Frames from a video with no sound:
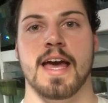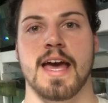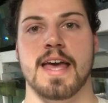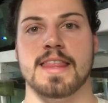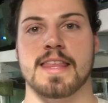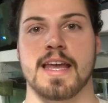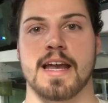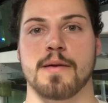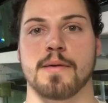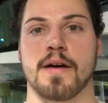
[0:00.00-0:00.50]

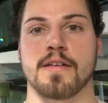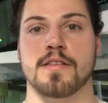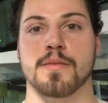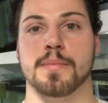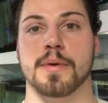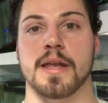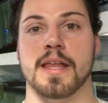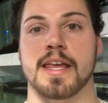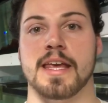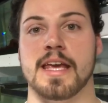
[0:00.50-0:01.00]
and then I'll have to
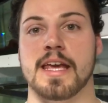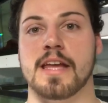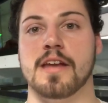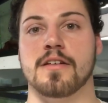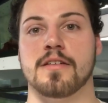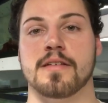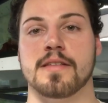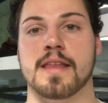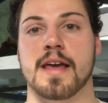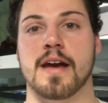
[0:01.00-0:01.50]
put a
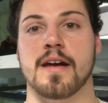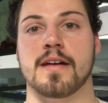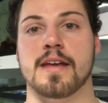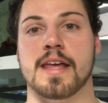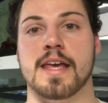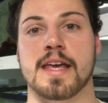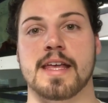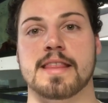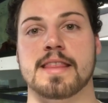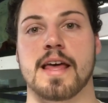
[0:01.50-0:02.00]
heater in there and
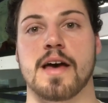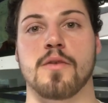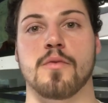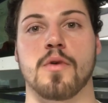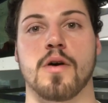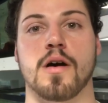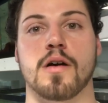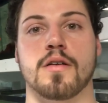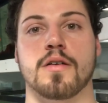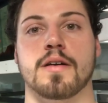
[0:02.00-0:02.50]
heat that
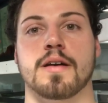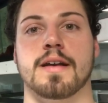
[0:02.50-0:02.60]
water,